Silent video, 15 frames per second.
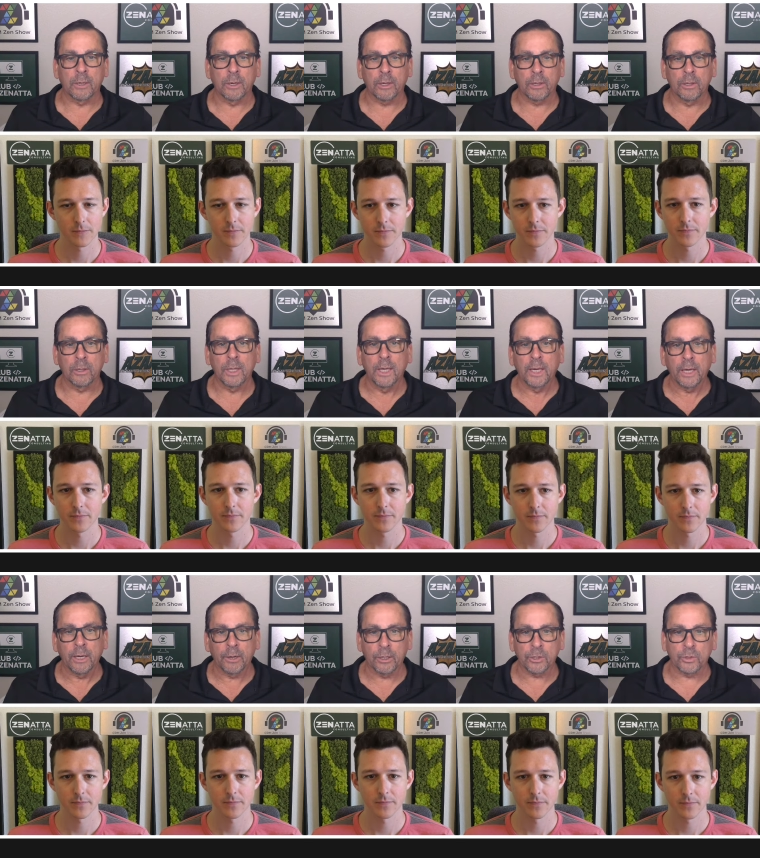Speaker 1: article.
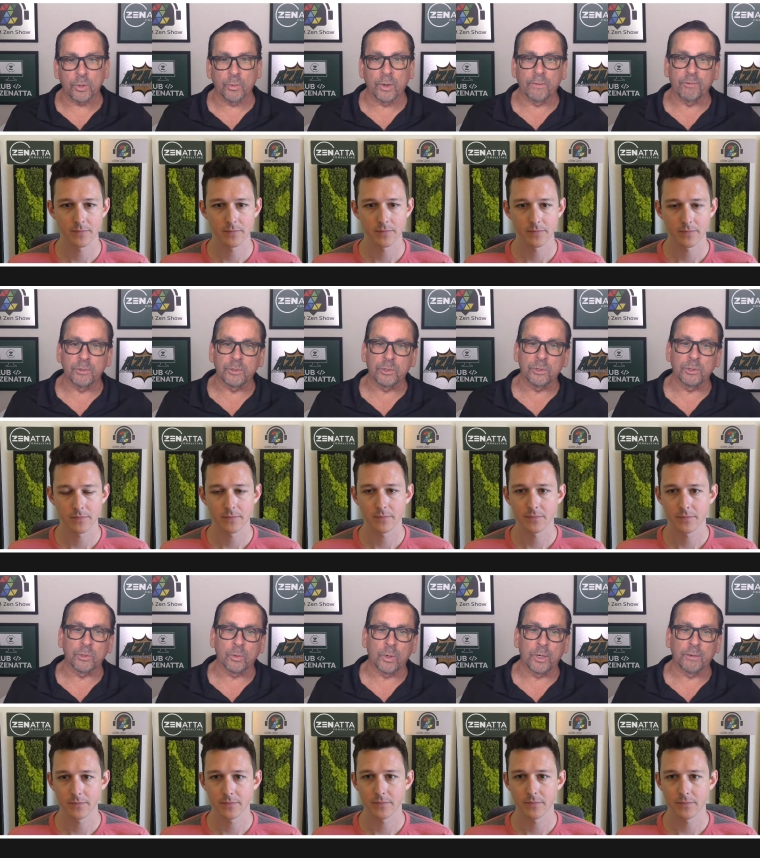It also references
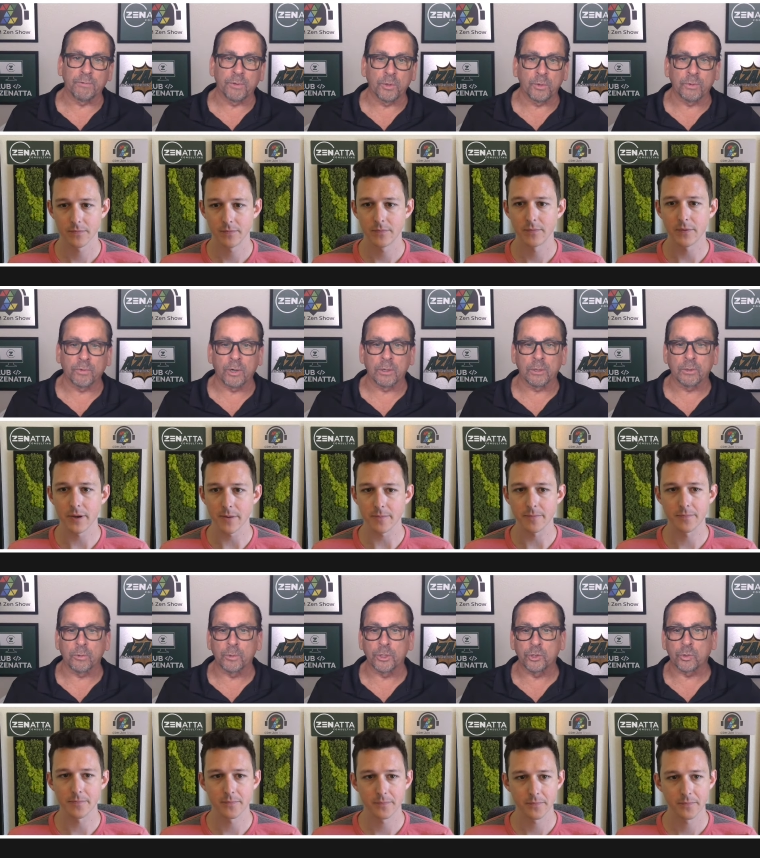quite a few of our
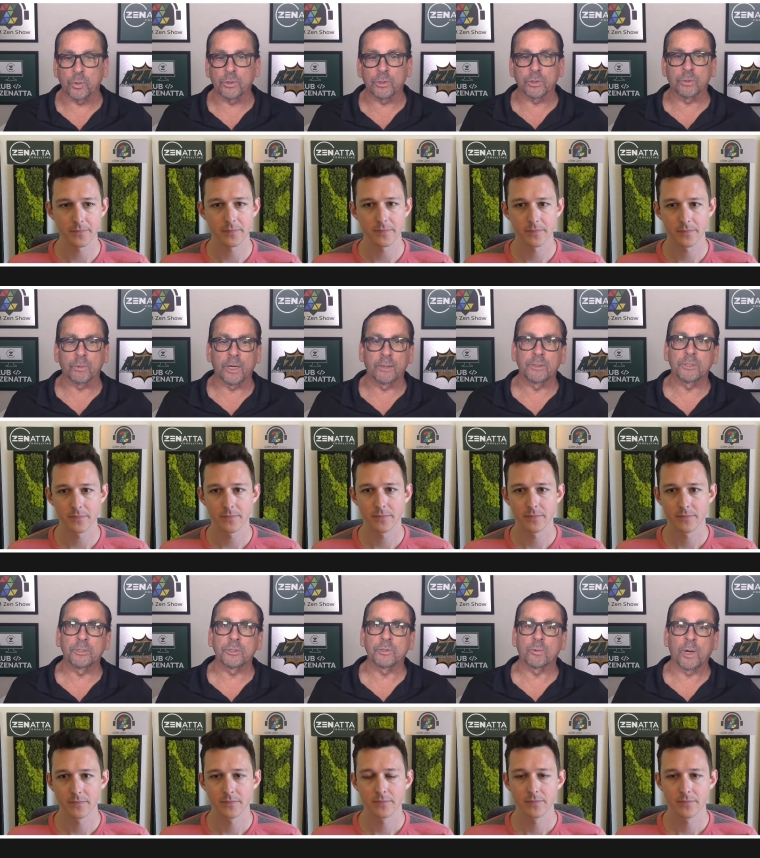little resources around
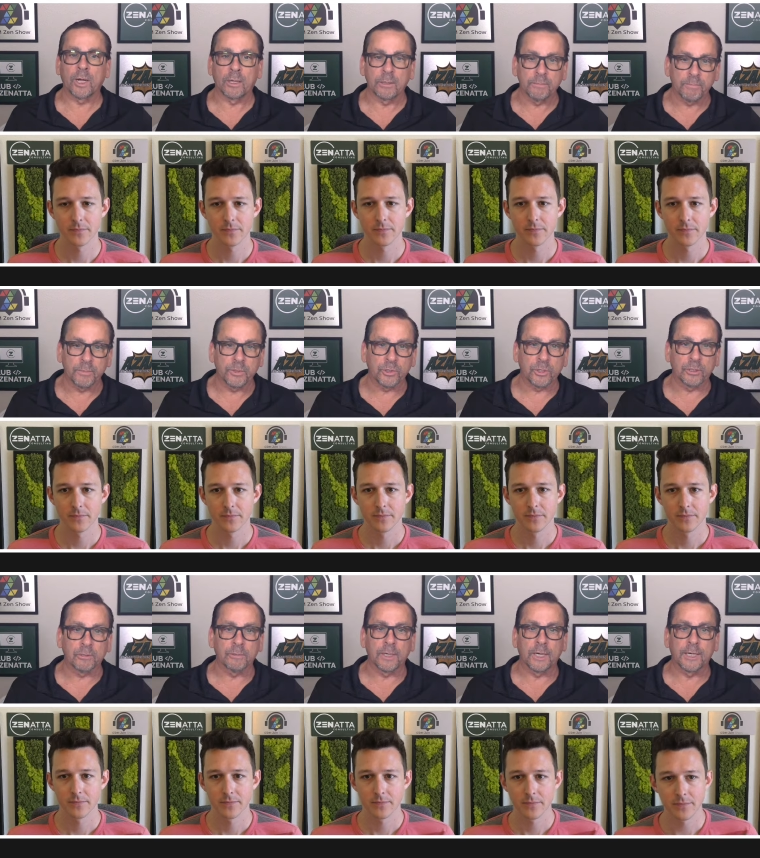this as well.
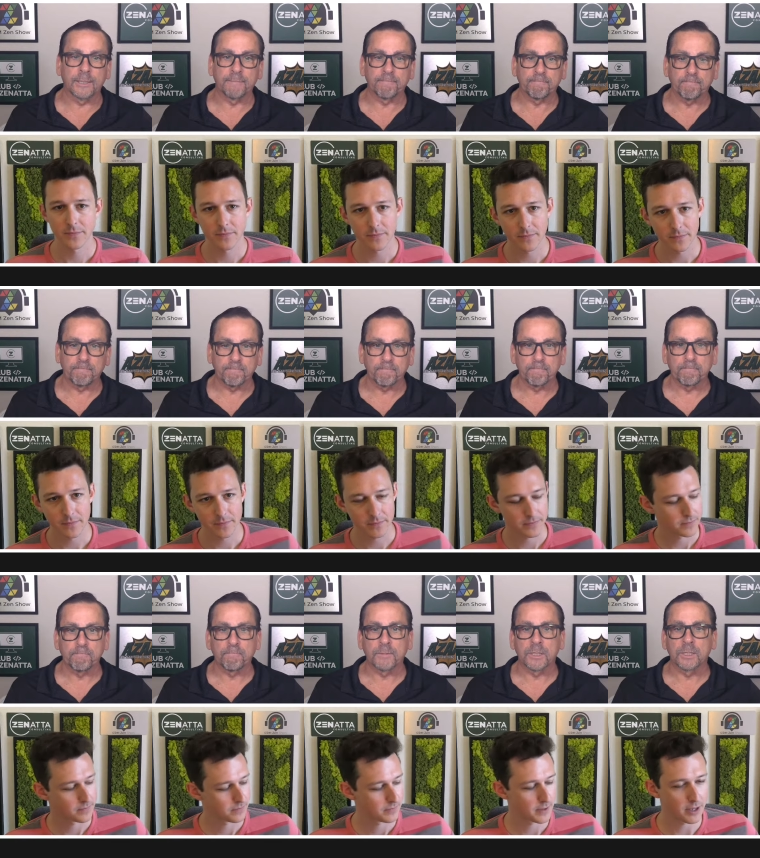So, uh,
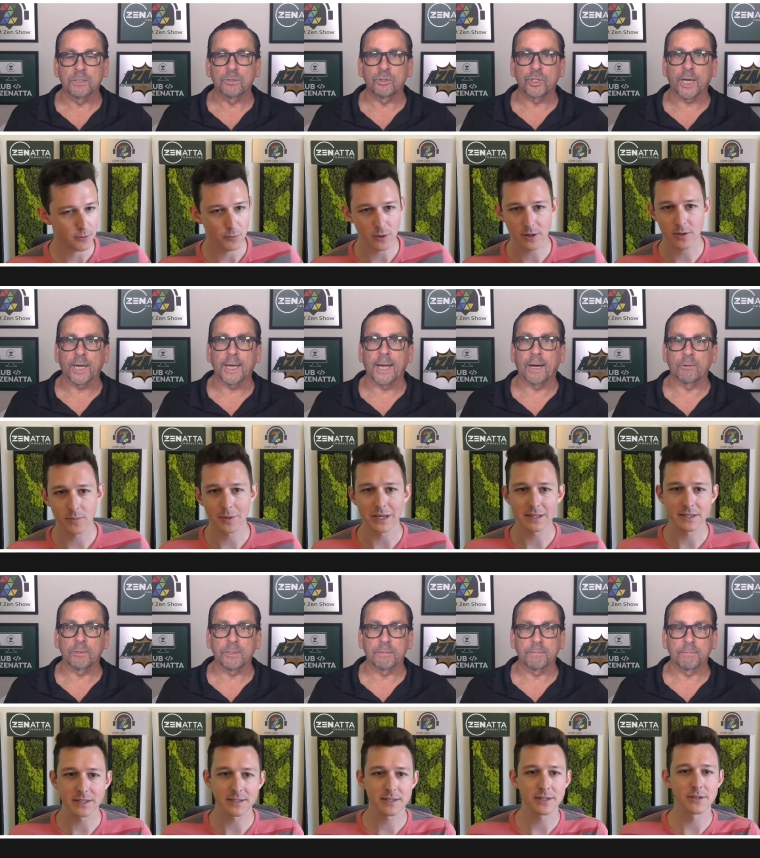
Speaker 2: yeah, and one of the big out.
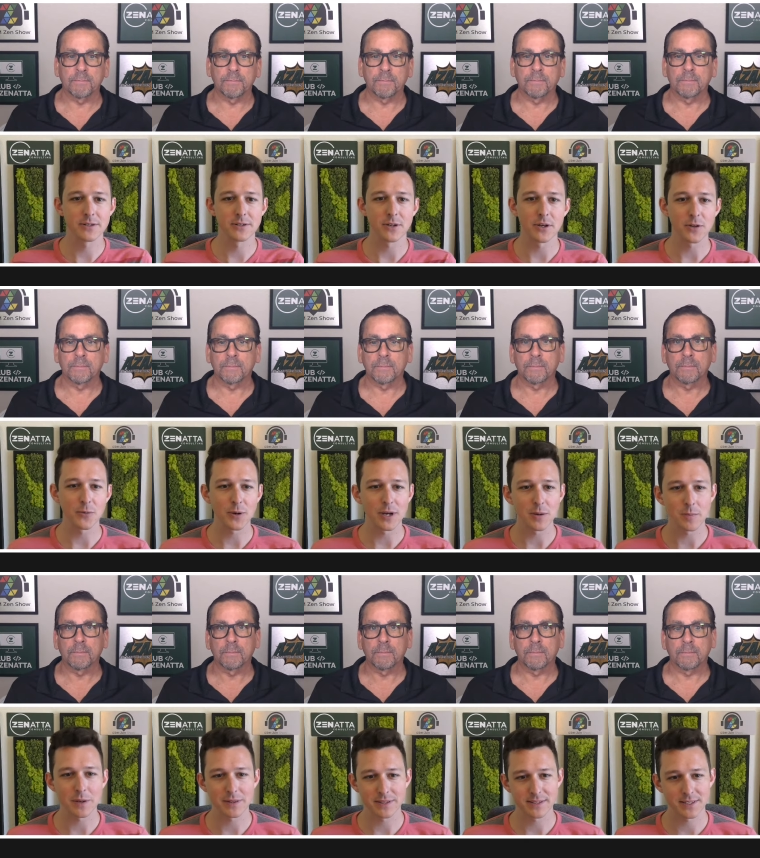things here is all the way up
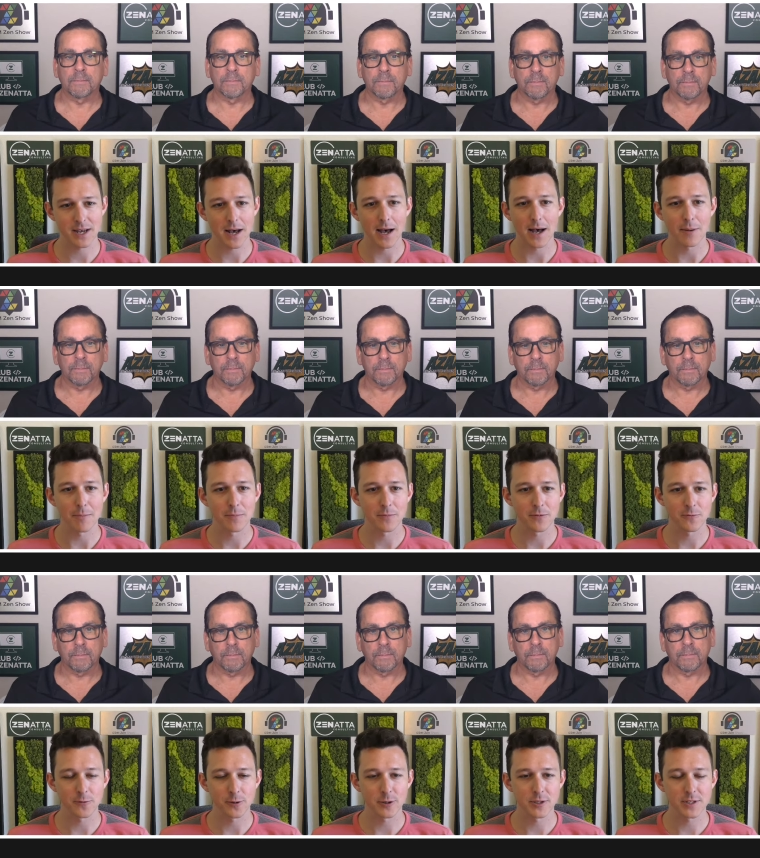at the top. The
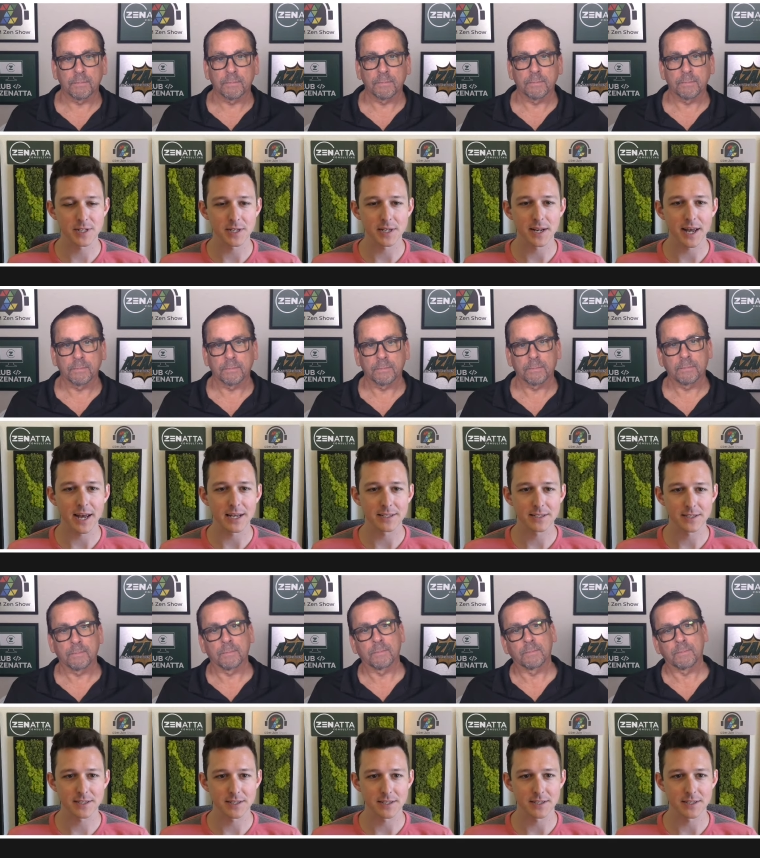first thing it
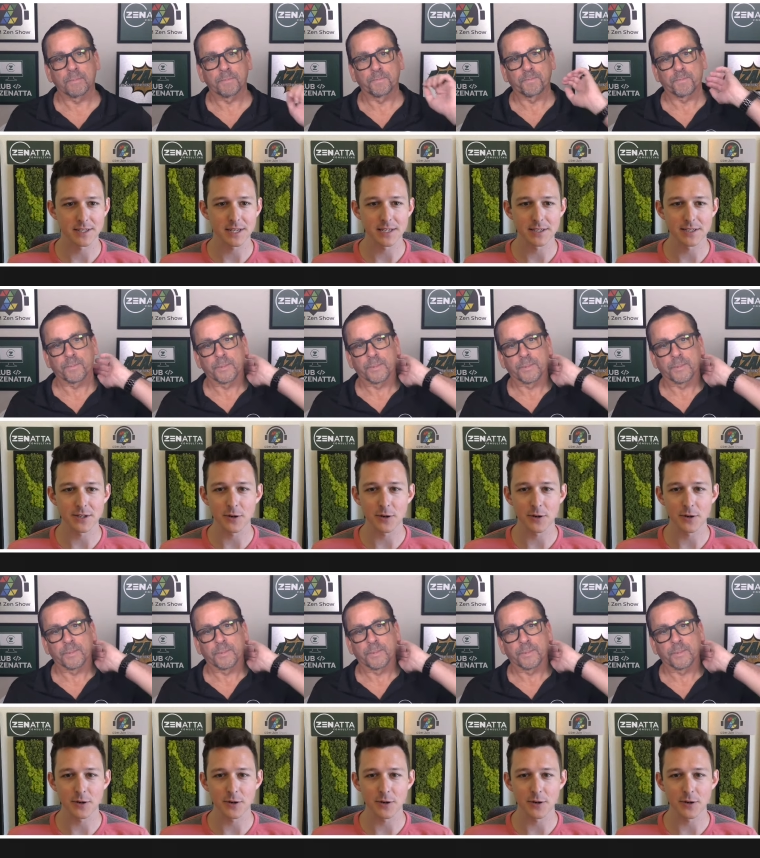asks is, is